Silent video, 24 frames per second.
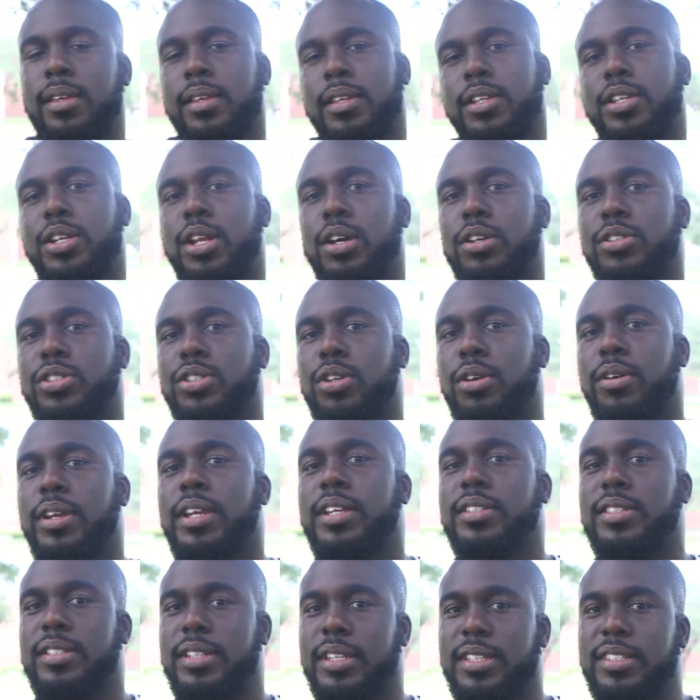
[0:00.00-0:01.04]
You know, so
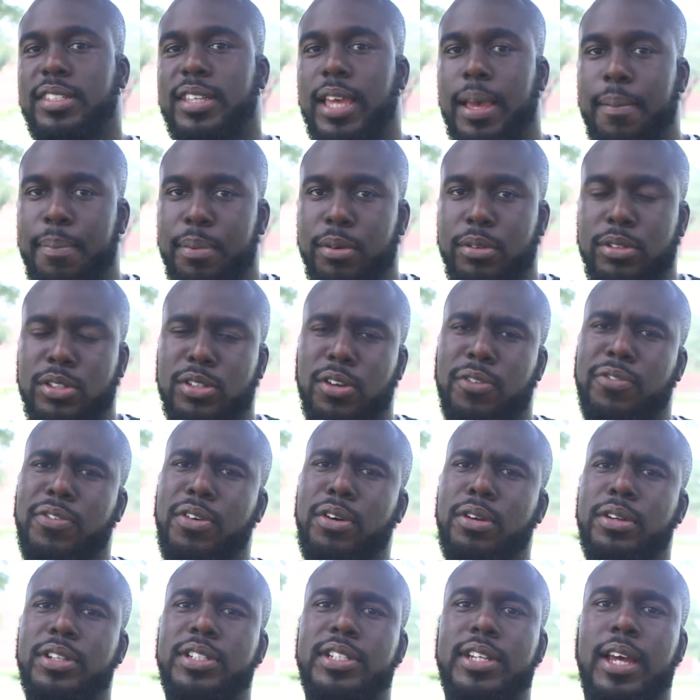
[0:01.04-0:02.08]
here's an example. So
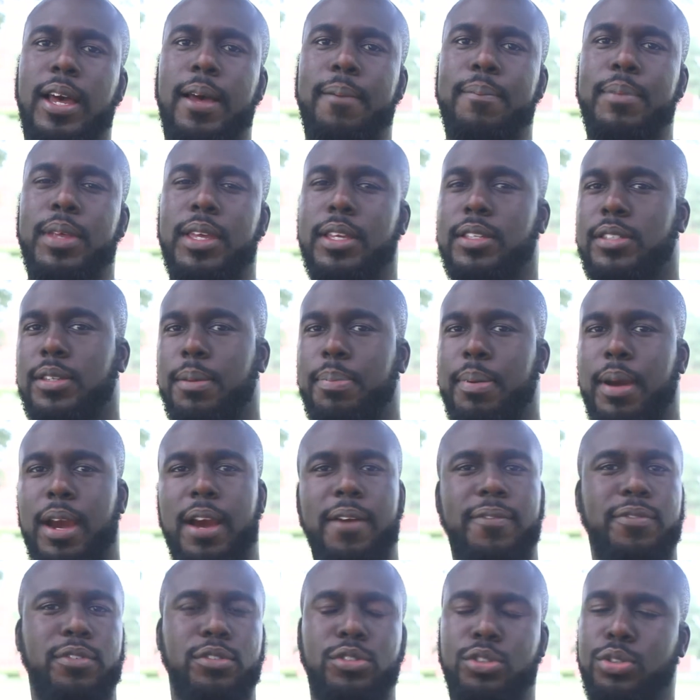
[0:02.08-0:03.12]
Photoshop is a
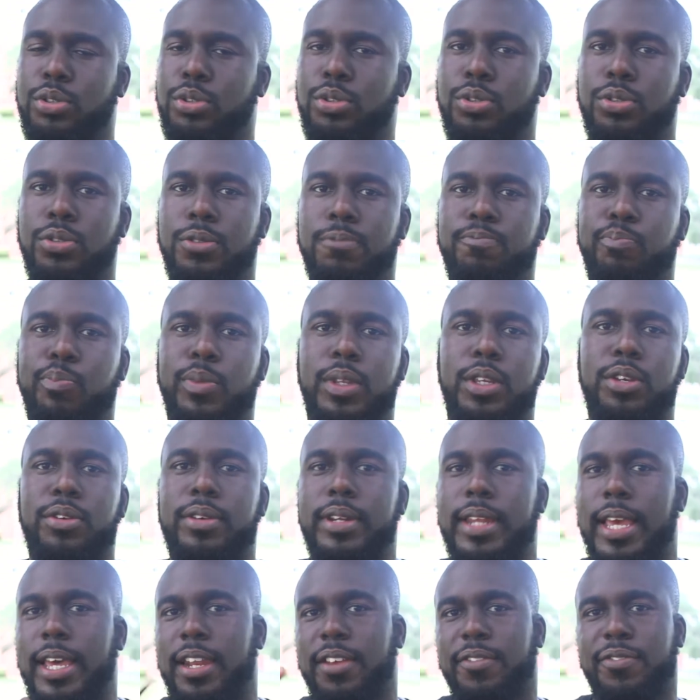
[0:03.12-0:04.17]
powerful tool. You
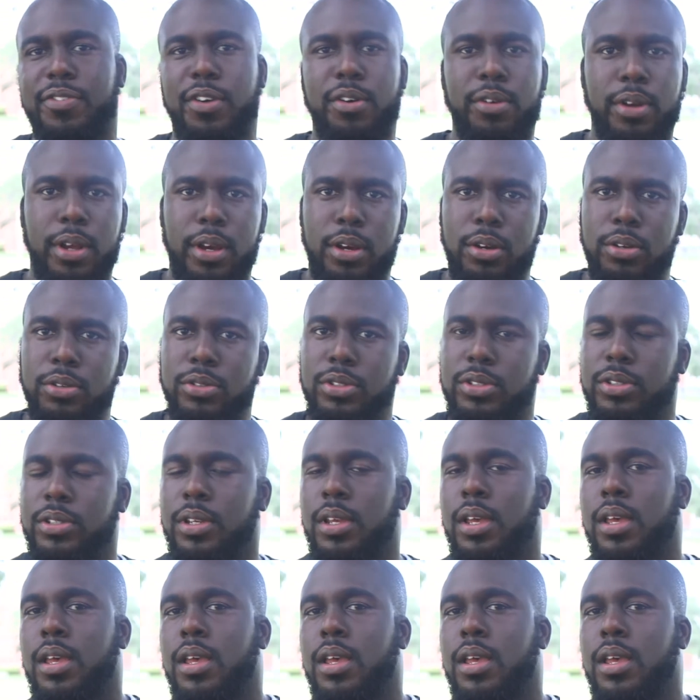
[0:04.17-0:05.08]
can edit photos.